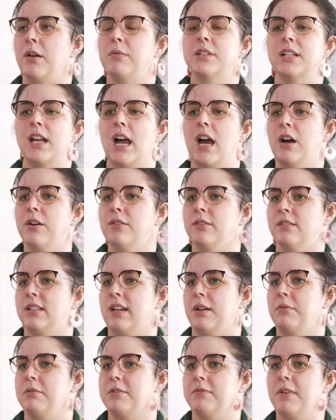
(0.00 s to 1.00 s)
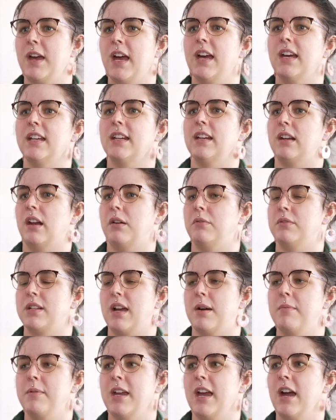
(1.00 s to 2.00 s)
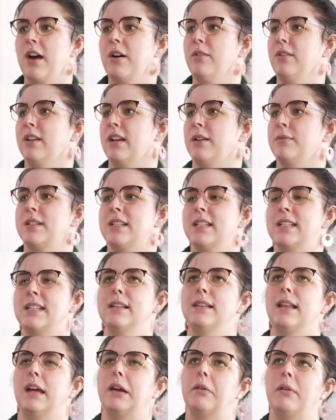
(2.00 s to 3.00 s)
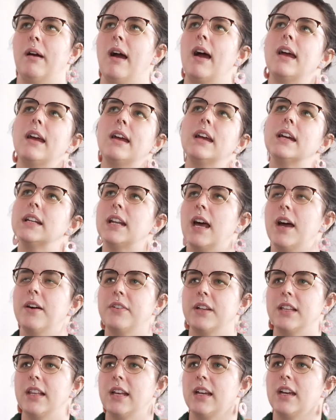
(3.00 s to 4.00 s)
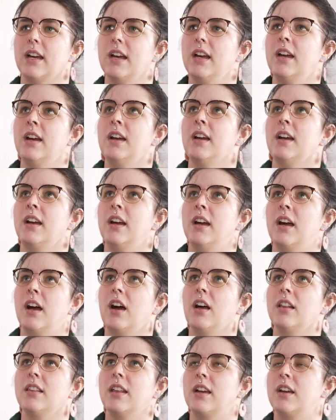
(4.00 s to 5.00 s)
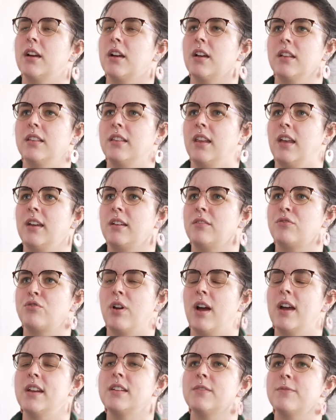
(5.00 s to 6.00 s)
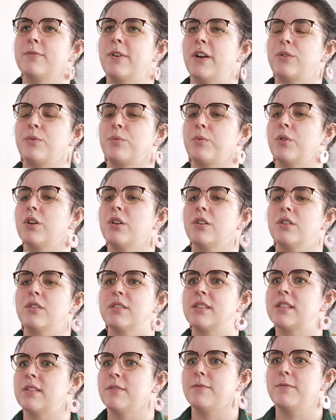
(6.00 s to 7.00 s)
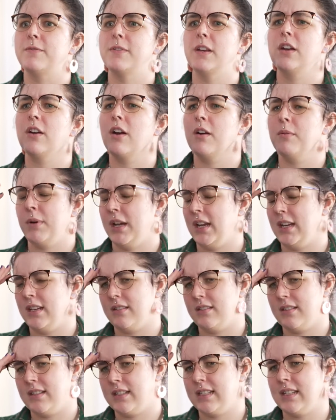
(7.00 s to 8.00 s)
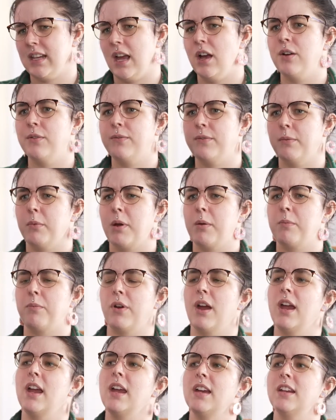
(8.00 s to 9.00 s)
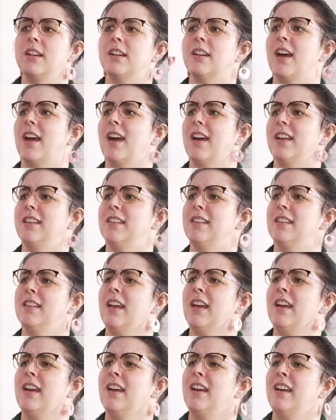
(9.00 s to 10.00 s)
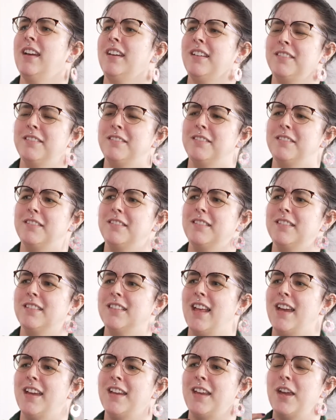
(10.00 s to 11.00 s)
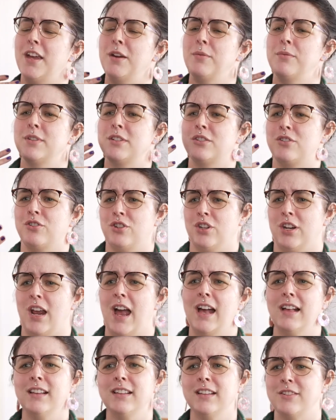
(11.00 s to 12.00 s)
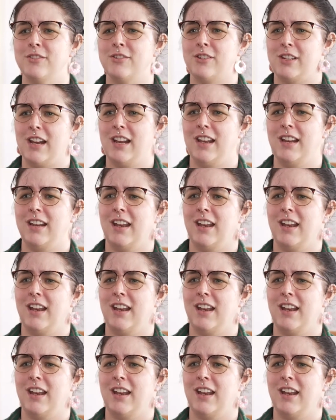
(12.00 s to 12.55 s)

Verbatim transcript: was housed, I was fed, and I was coming out, and I was still like crying and having like, a, like, like trying to find words and figure out myself and my brain, and like it was challenging